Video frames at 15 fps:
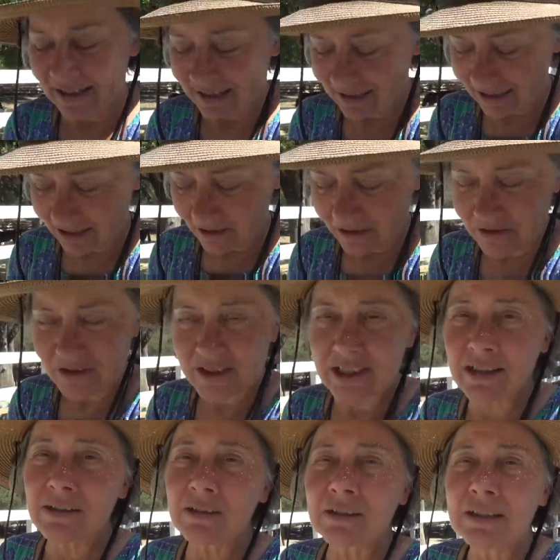and there are
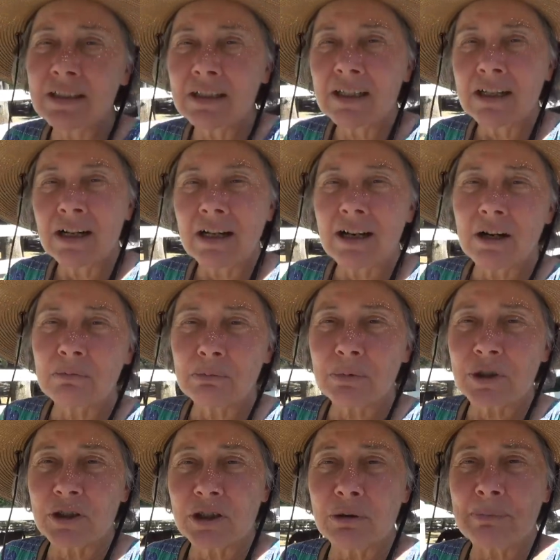still um, pr